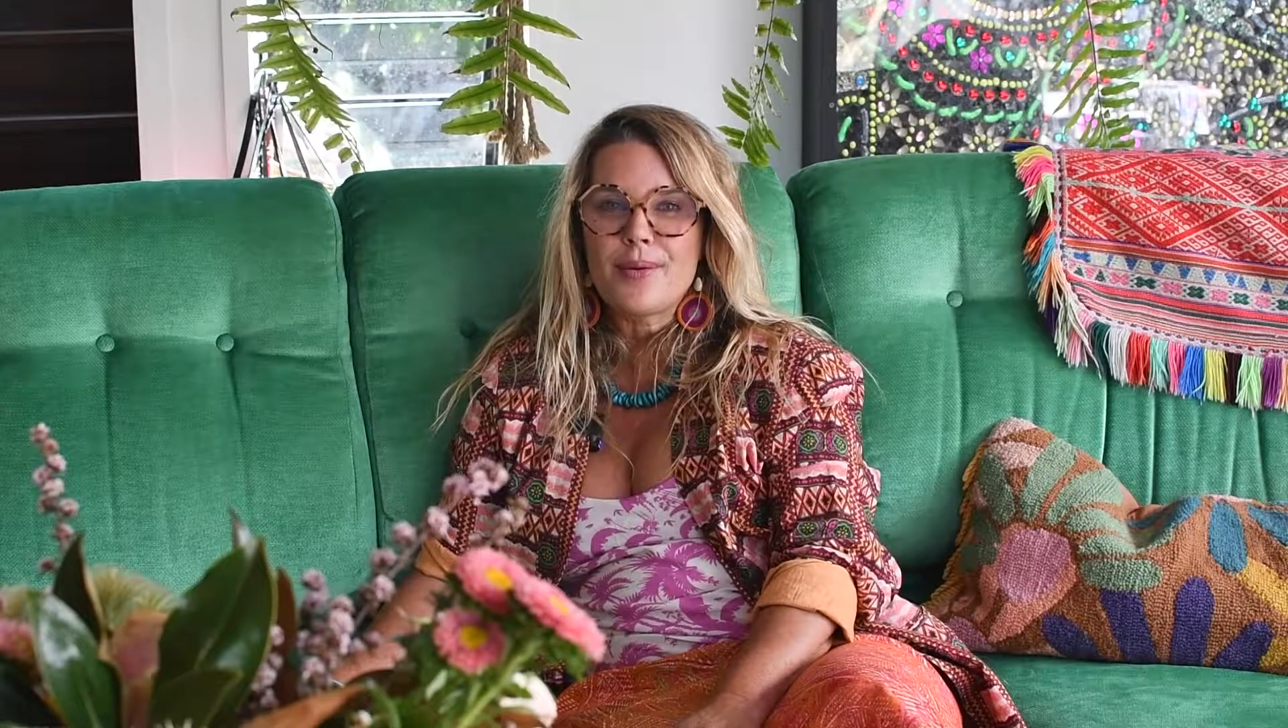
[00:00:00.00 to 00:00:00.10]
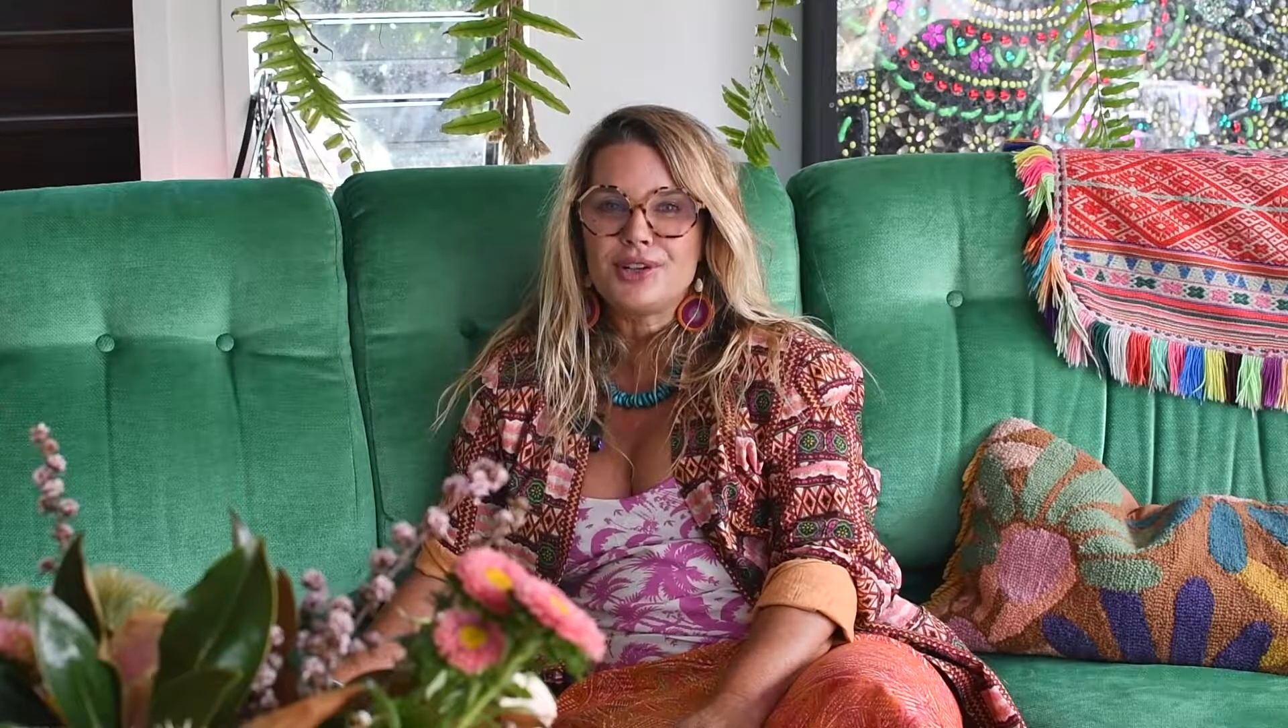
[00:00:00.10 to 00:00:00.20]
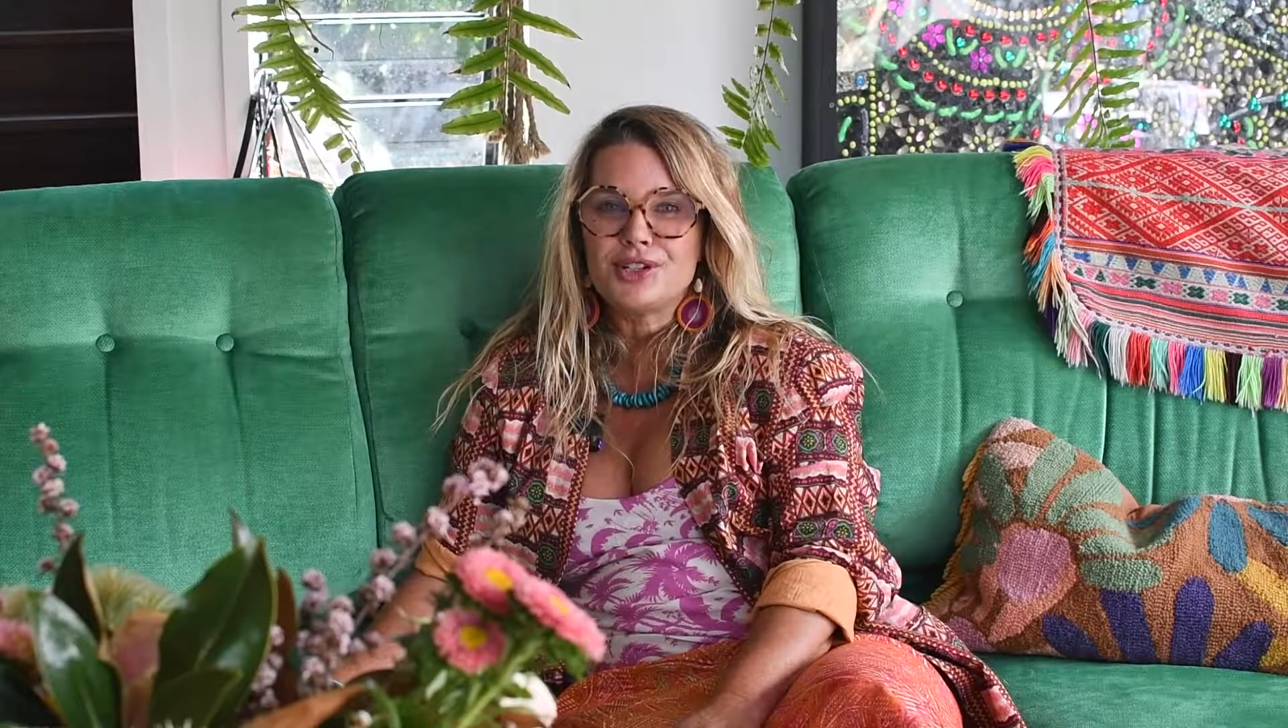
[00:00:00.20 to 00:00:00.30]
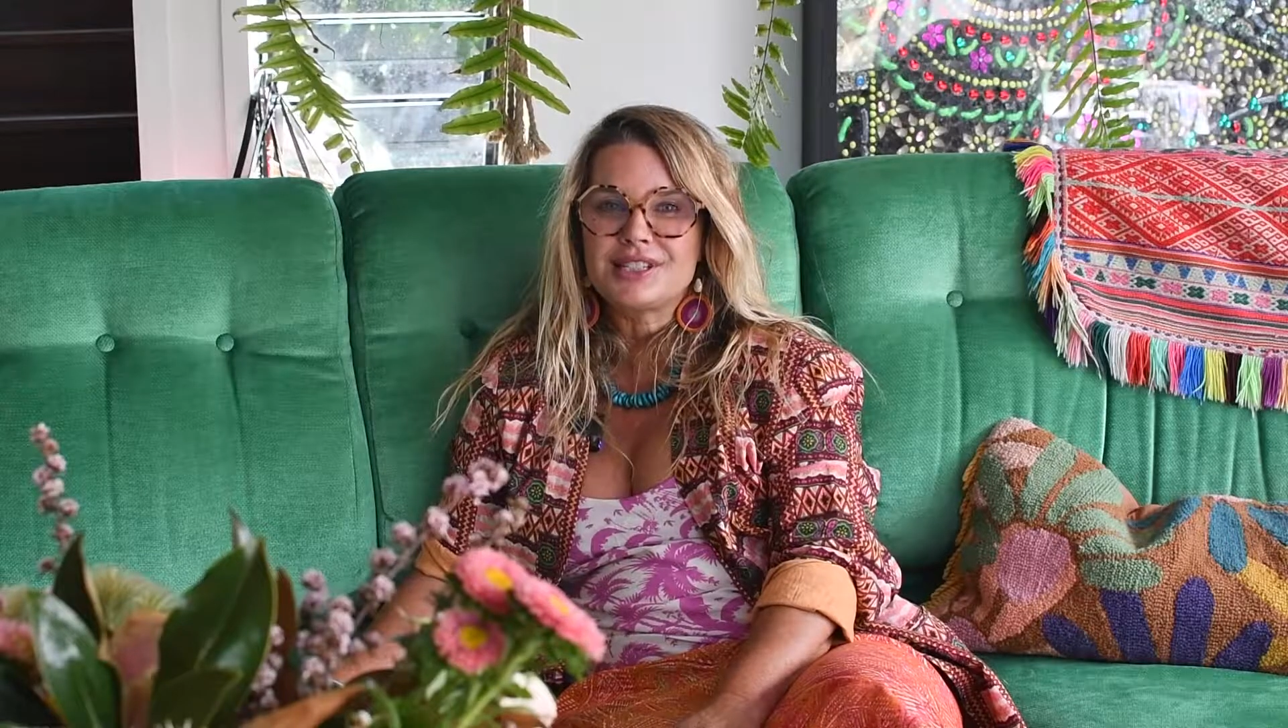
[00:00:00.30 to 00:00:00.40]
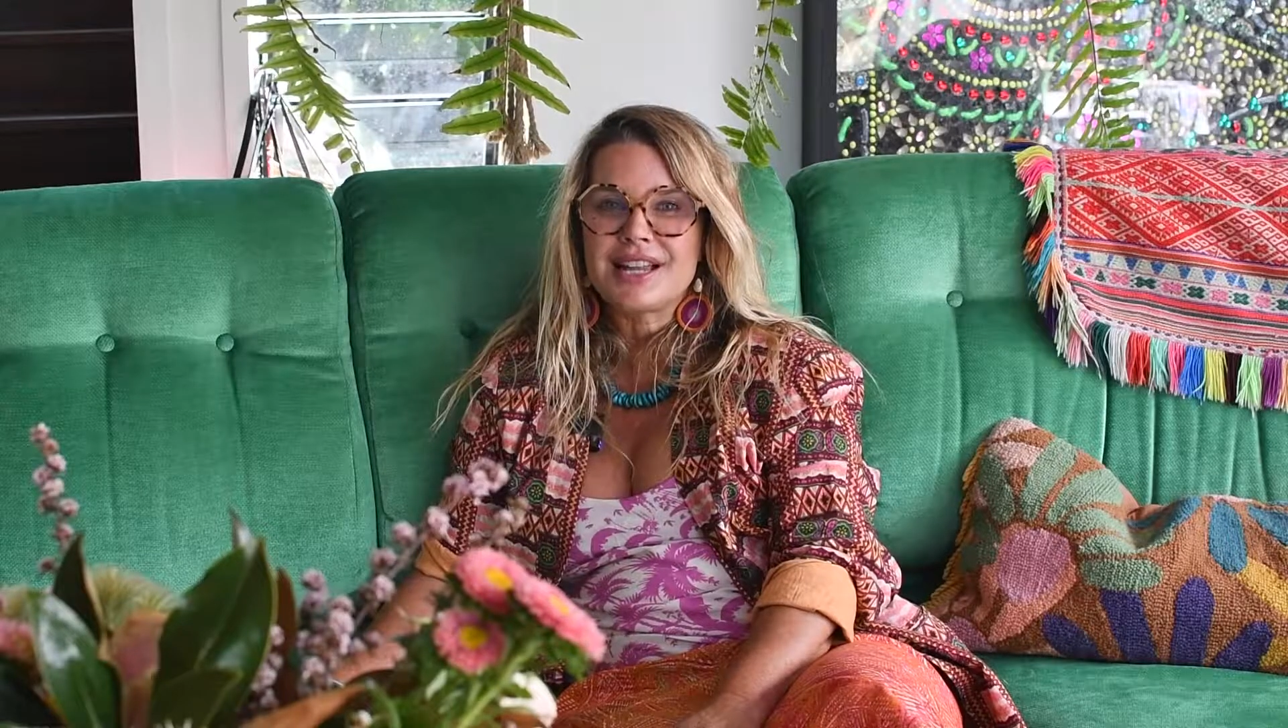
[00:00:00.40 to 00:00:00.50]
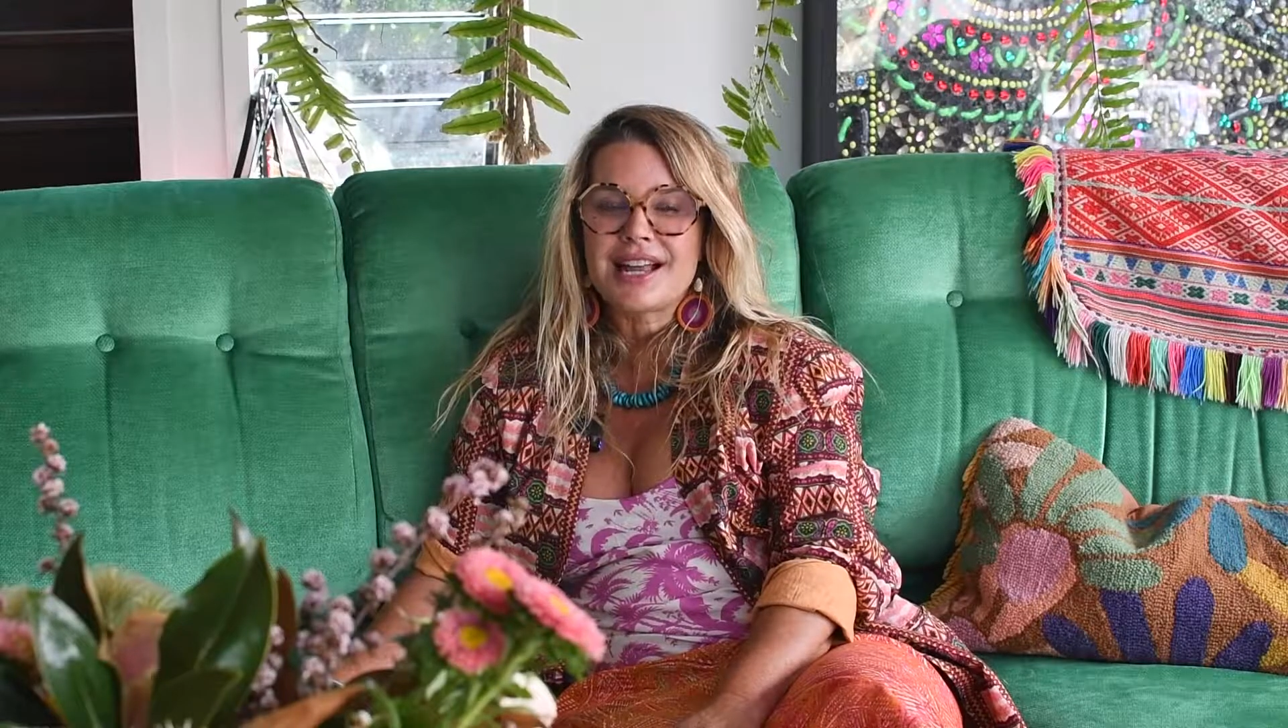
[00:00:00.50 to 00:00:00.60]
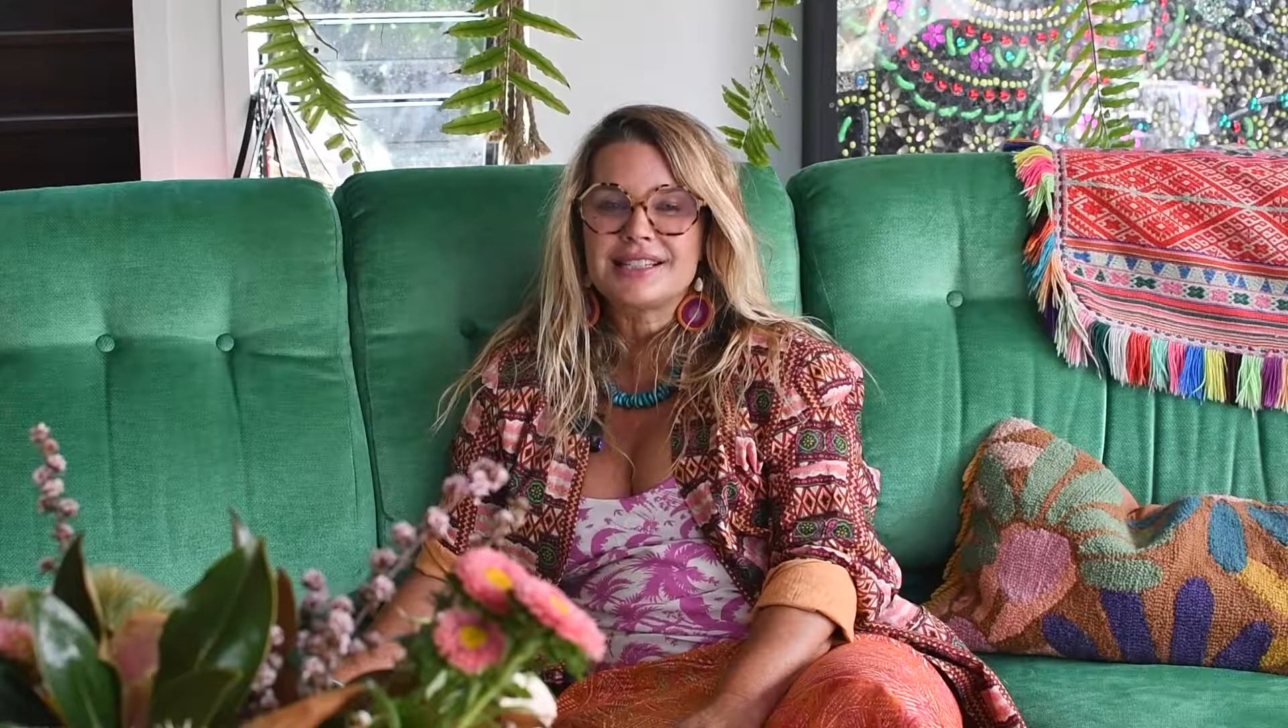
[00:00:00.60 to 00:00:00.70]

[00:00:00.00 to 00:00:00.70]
when you start